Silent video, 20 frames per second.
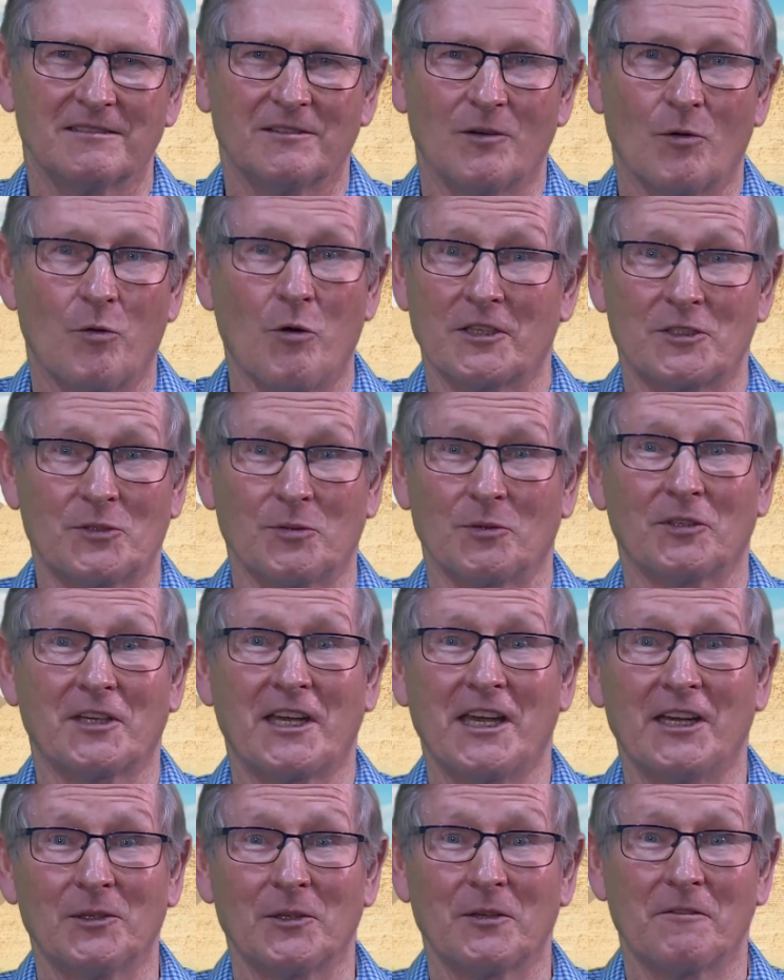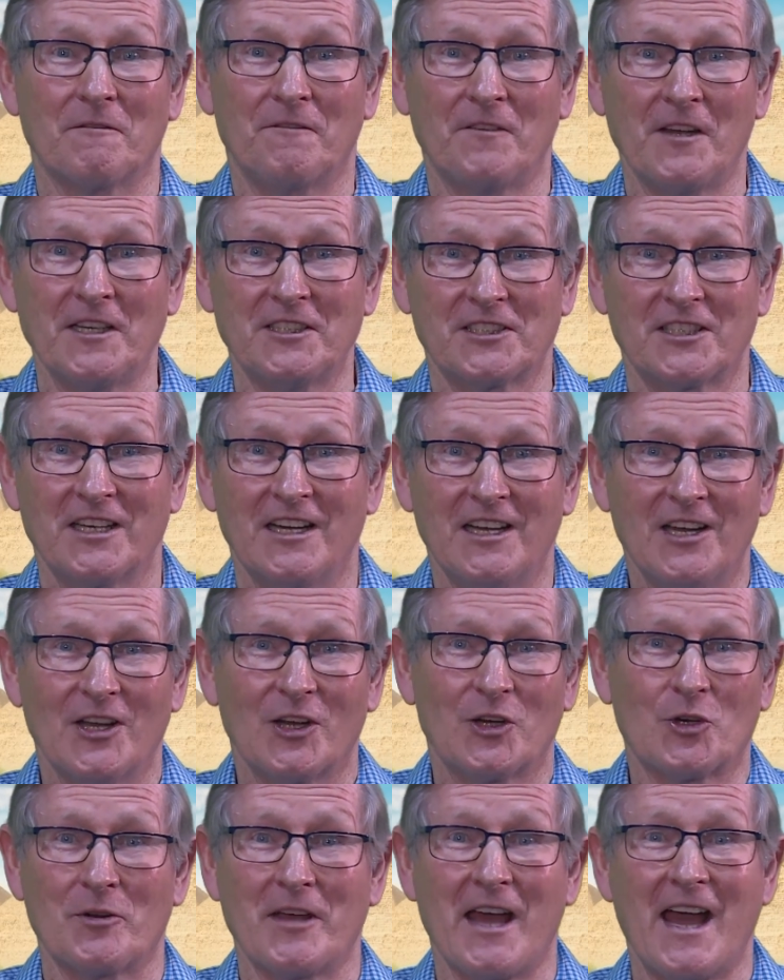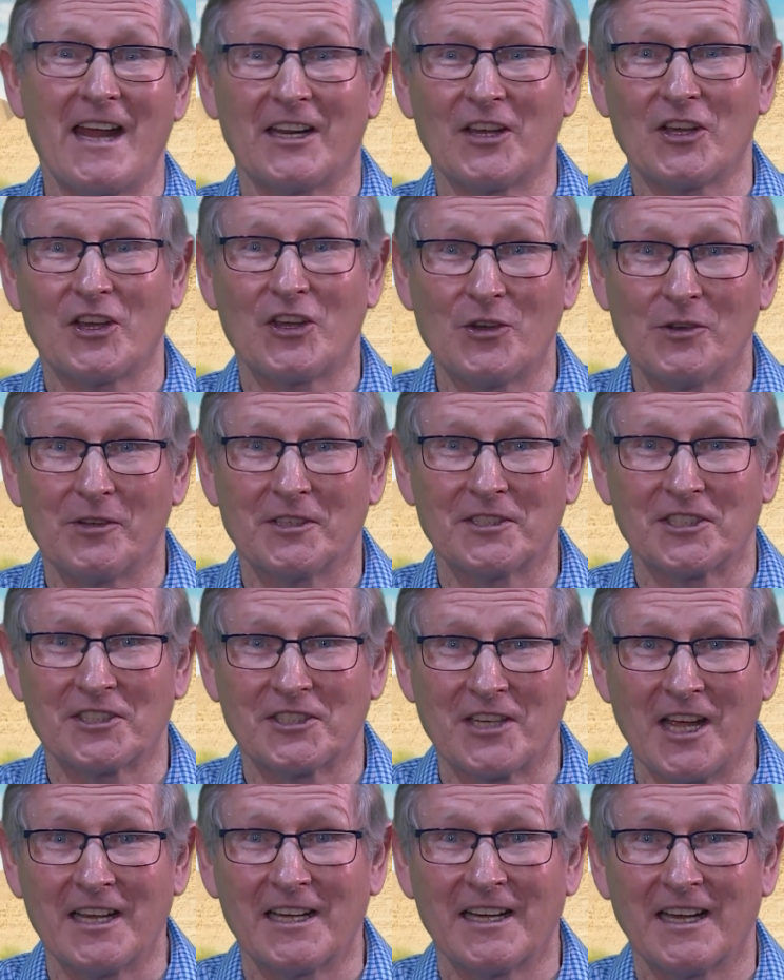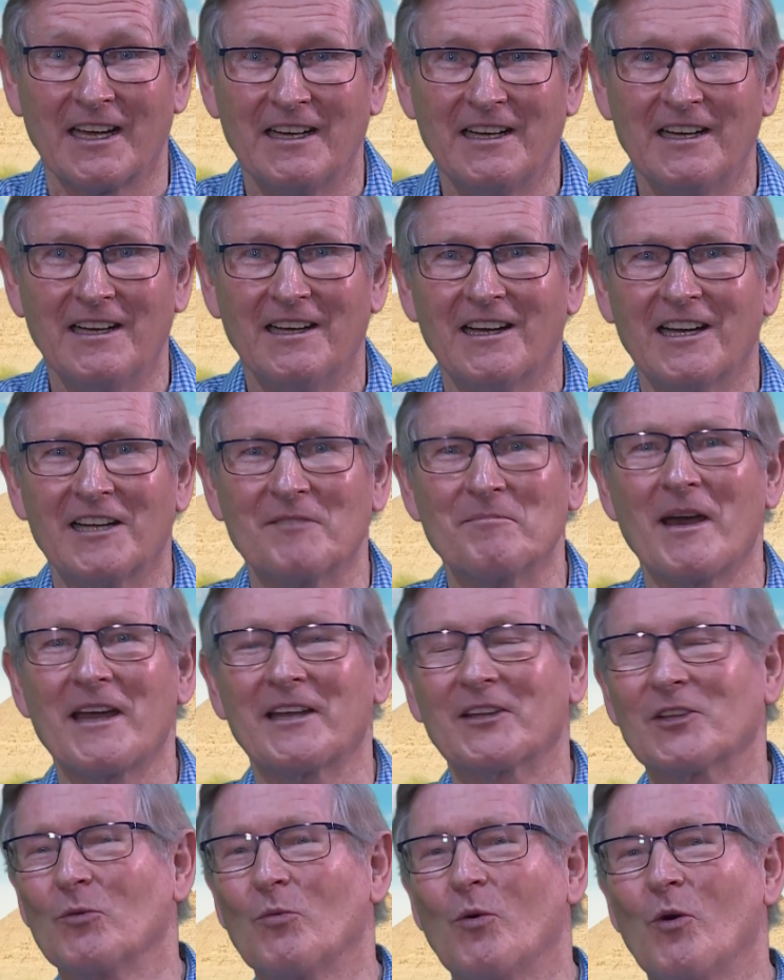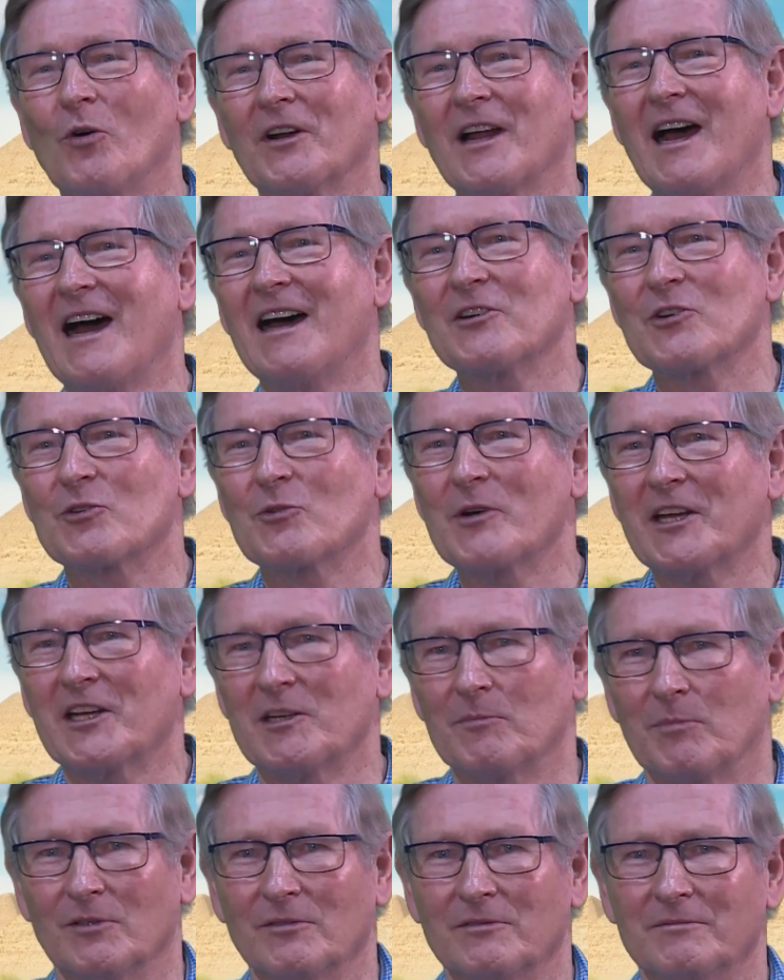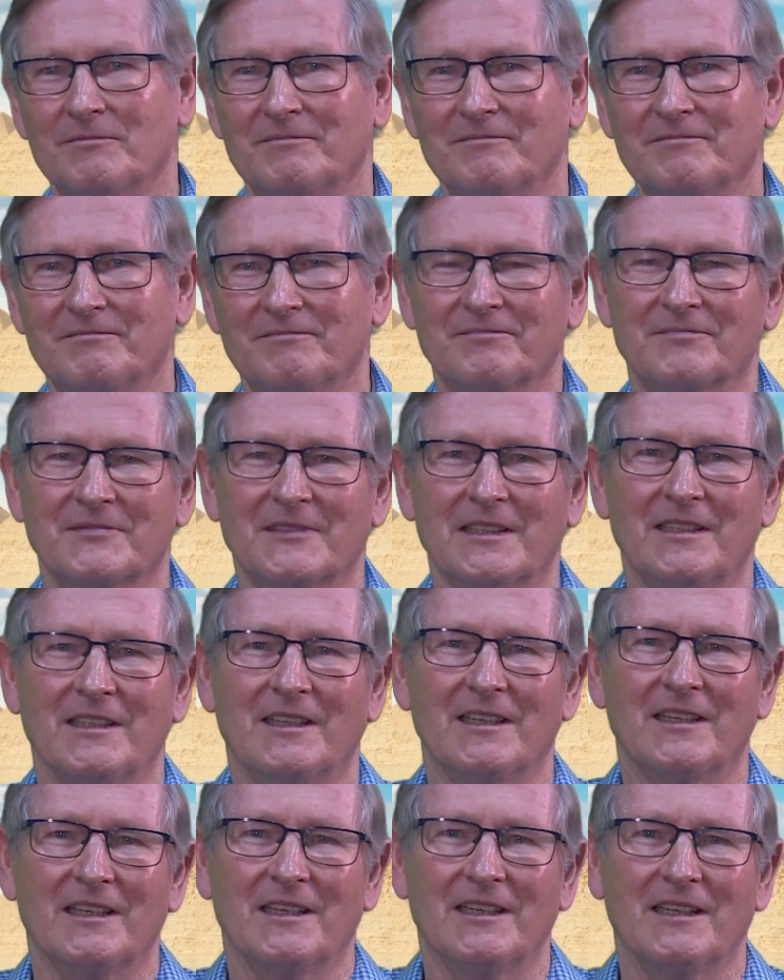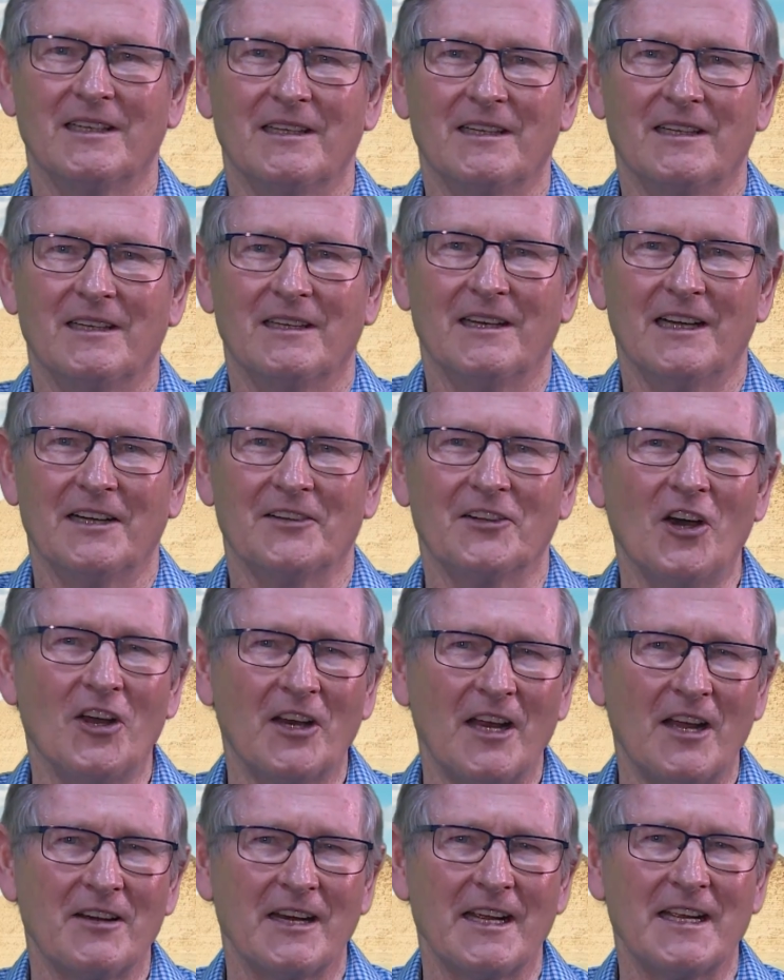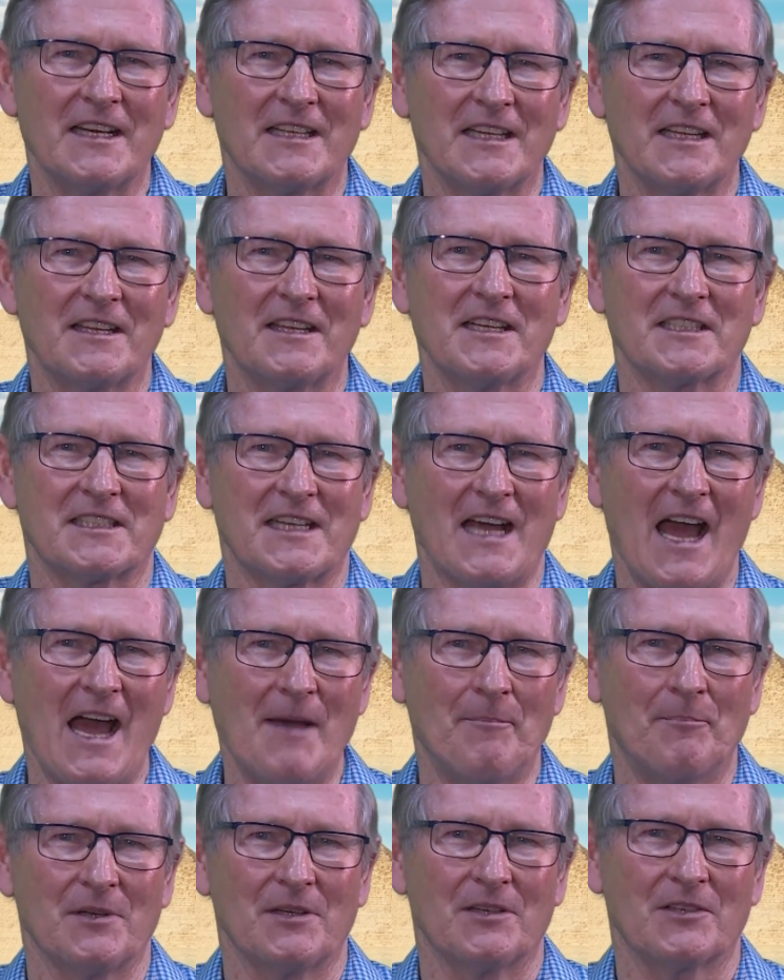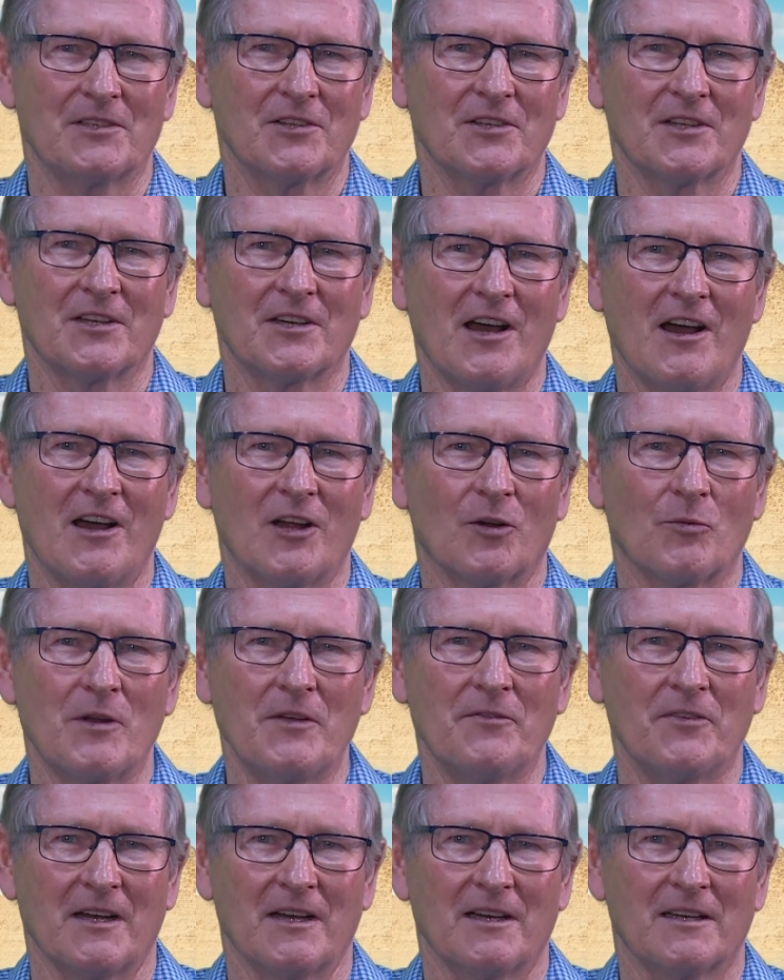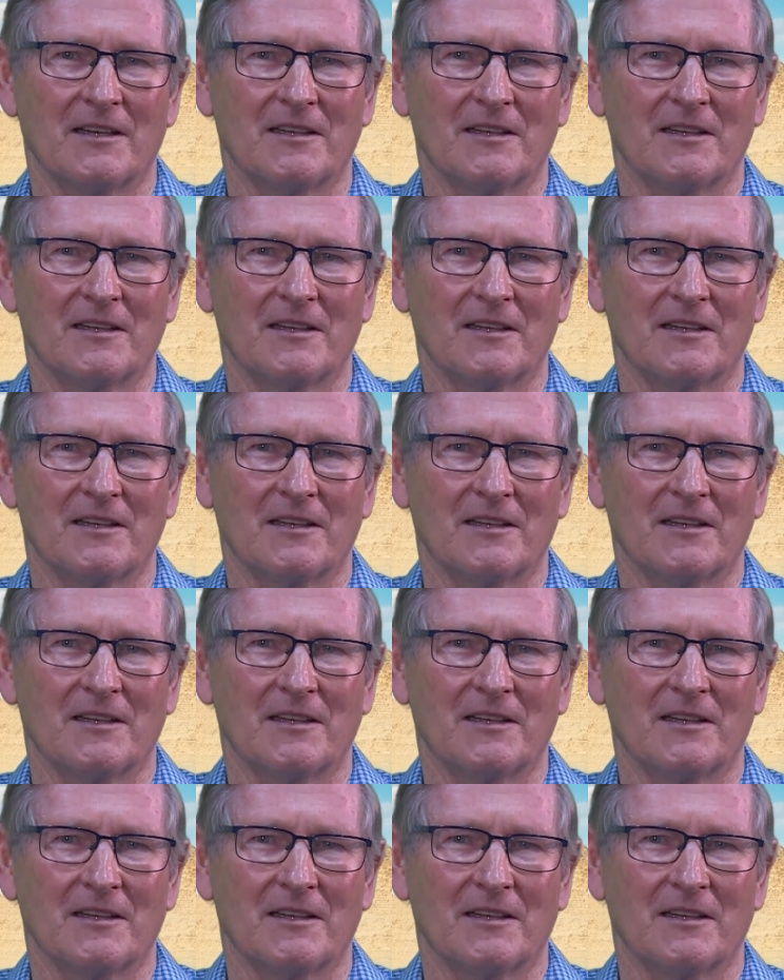which will kill the fish, create a huge stink, and make the water undrinkable. And not only did this happen to the Nile River,